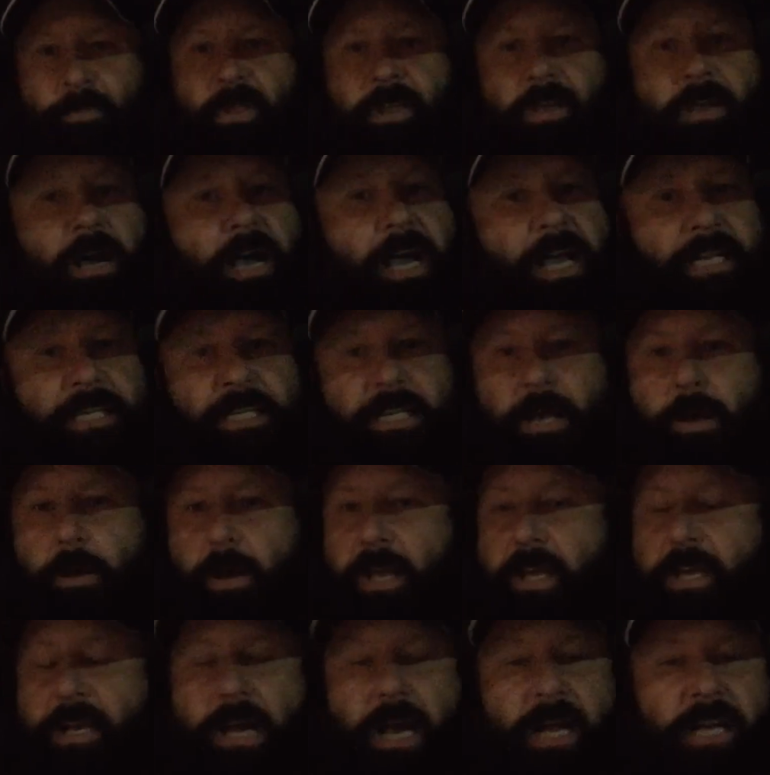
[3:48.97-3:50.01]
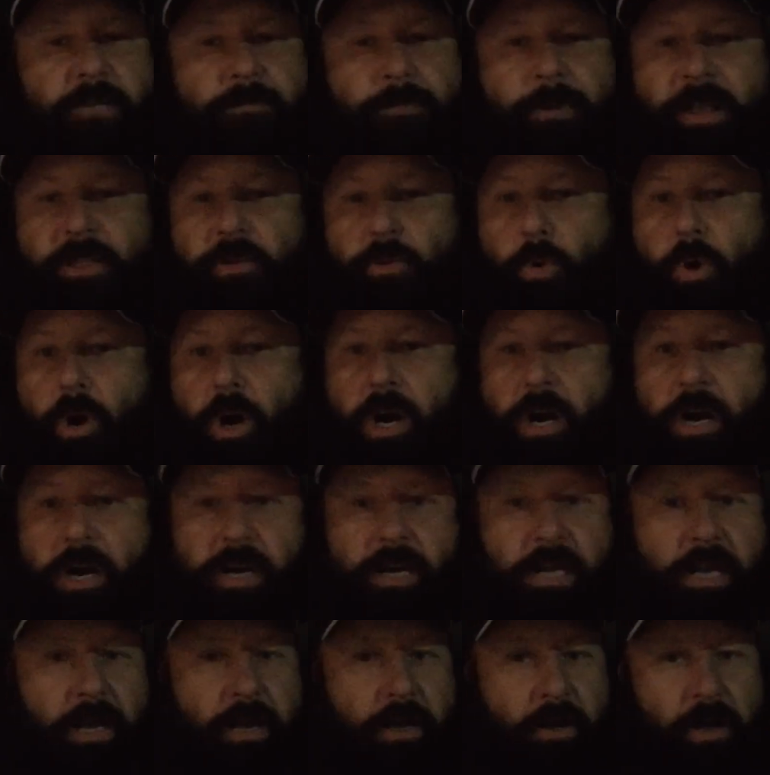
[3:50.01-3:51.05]
Guys, you got to spread the
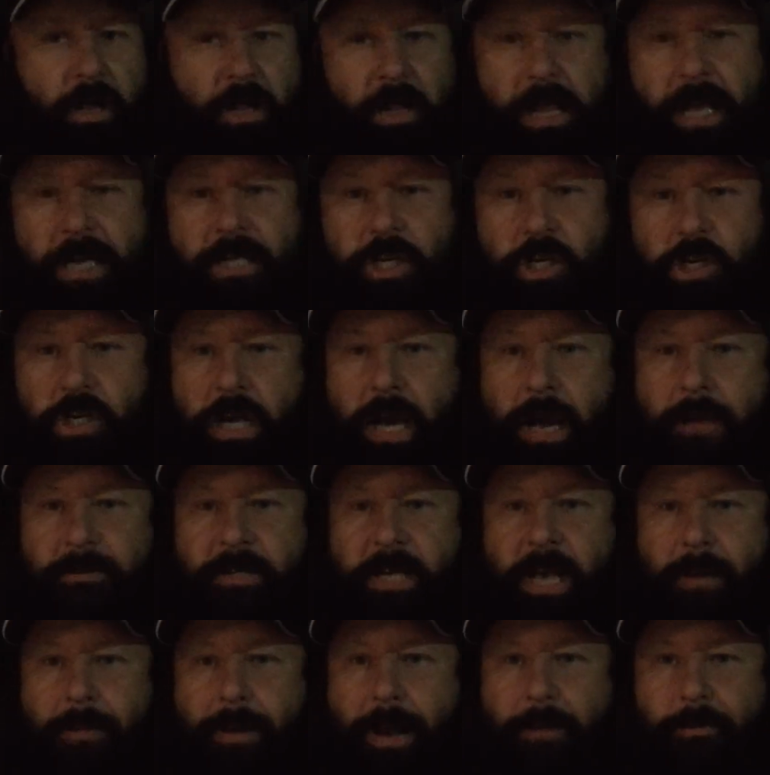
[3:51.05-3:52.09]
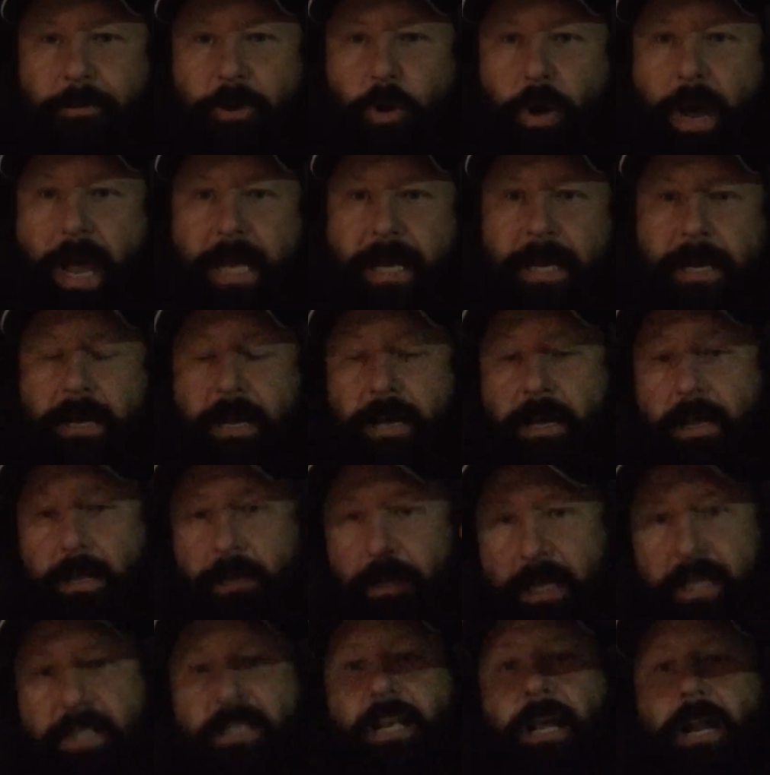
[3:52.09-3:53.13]
word. Election time's coming up quick.
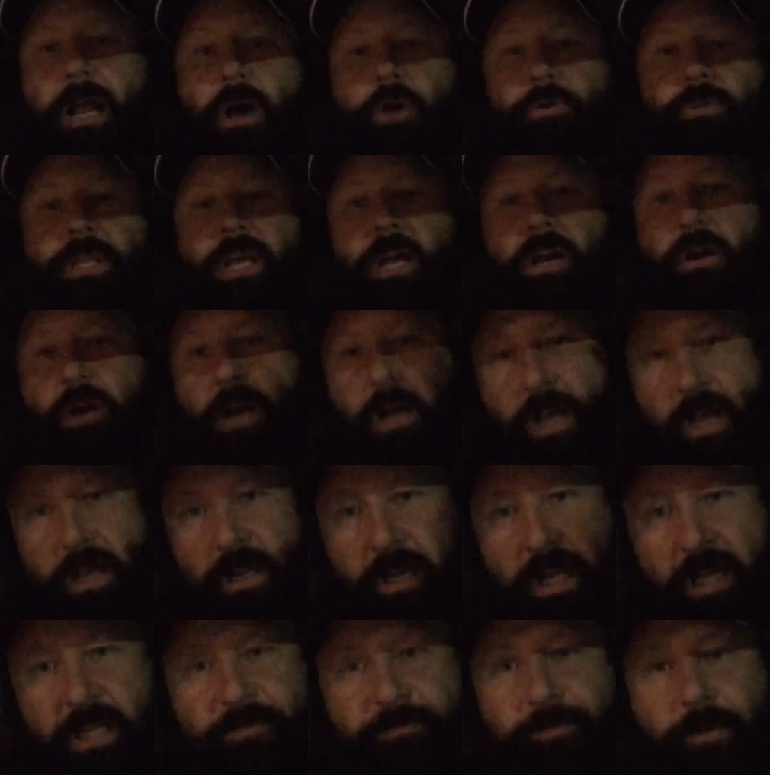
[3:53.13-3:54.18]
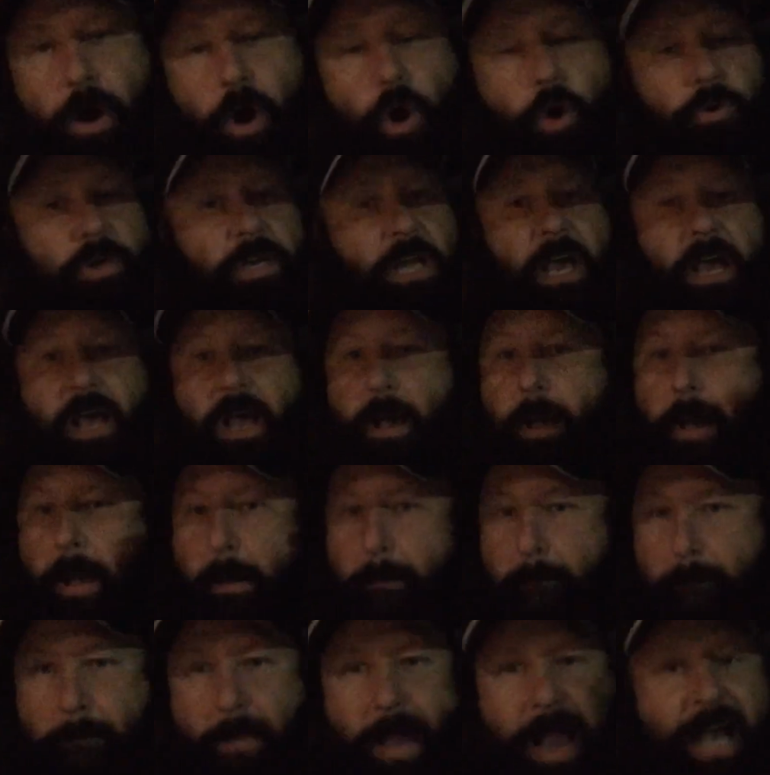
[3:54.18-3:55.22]
Let's get out there. Let's vote.
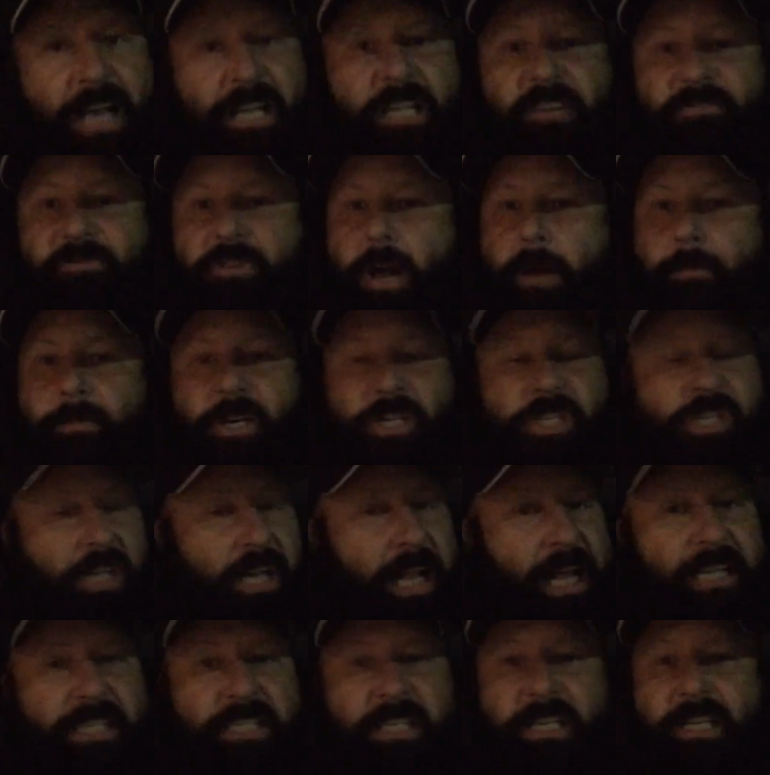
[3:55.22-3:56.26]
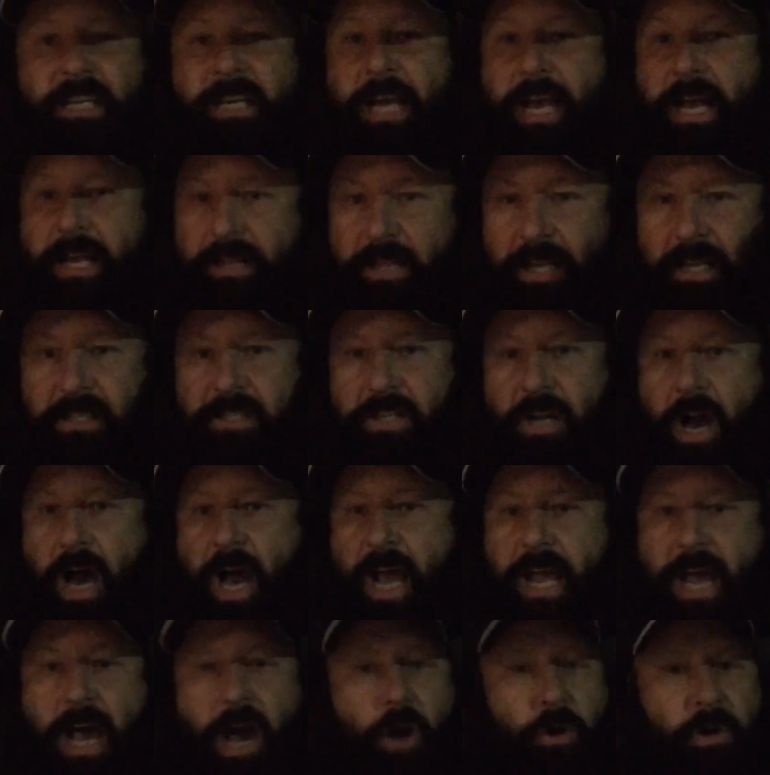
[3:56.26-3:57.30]
Massive numbers. Let's kick this
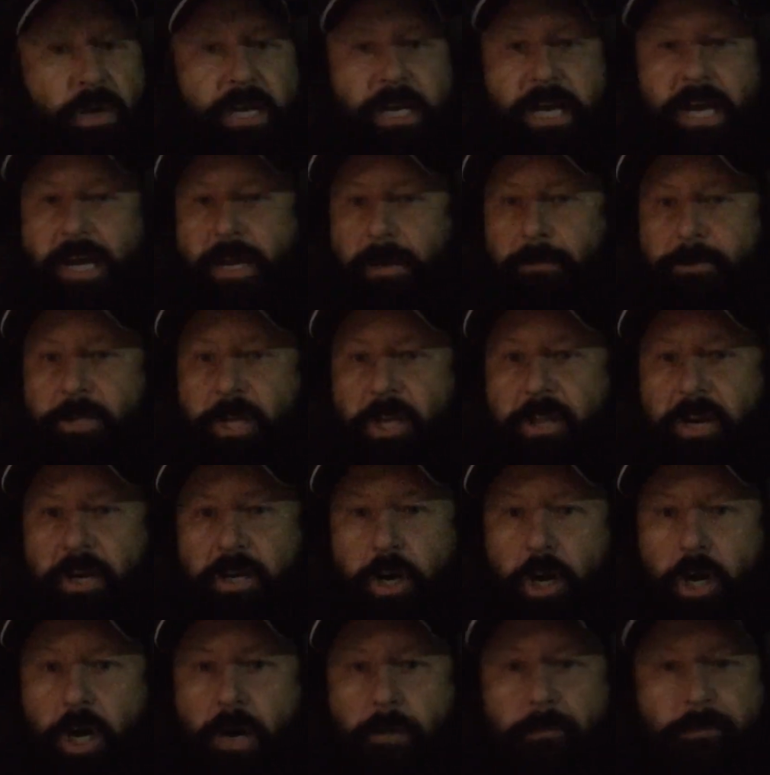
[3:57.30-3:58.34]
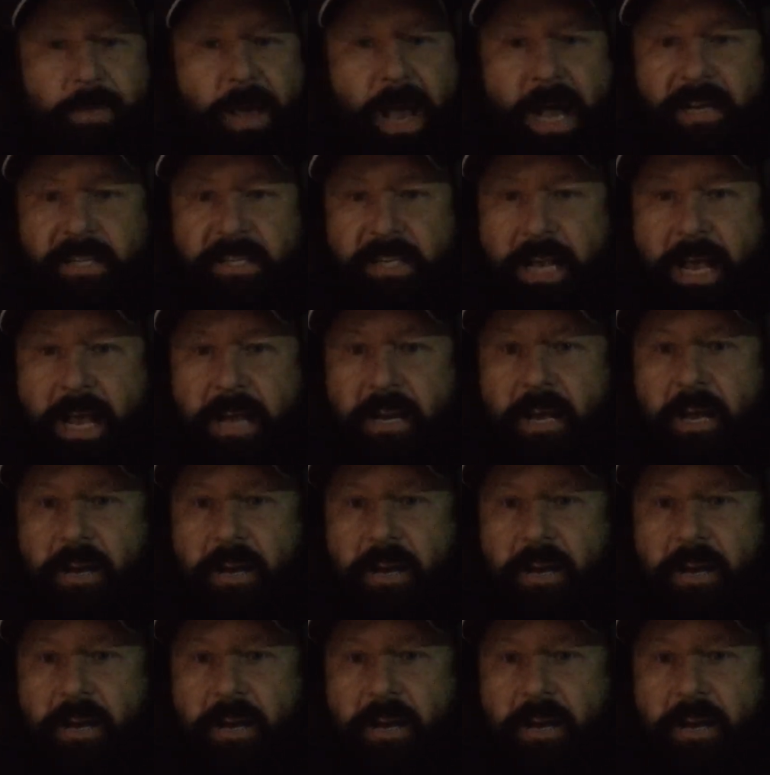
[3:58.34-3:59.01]
guy out. Kick him to the curb. That's it.